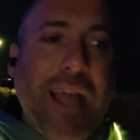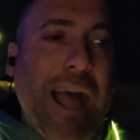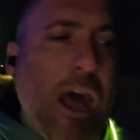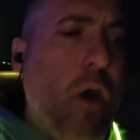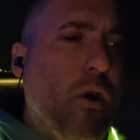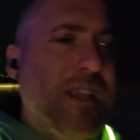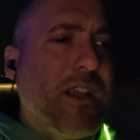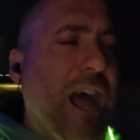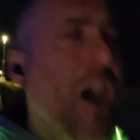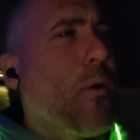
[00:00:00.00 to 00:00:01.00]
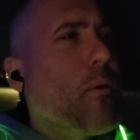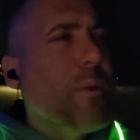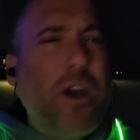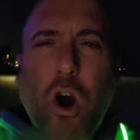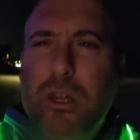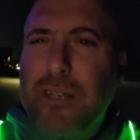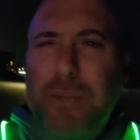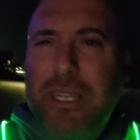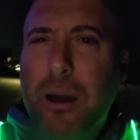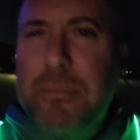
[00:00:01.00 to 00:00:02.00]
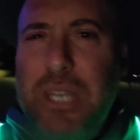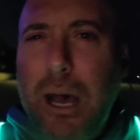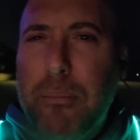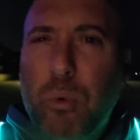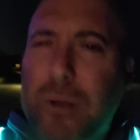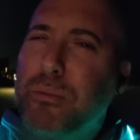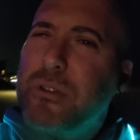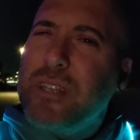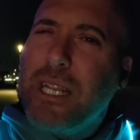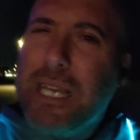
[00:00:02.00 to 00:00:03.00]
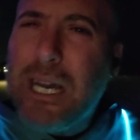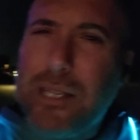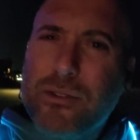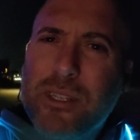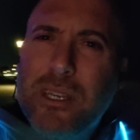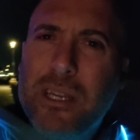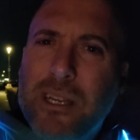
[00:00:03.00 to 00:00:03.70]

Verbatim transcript: How, how are we all going to become top 1% guys?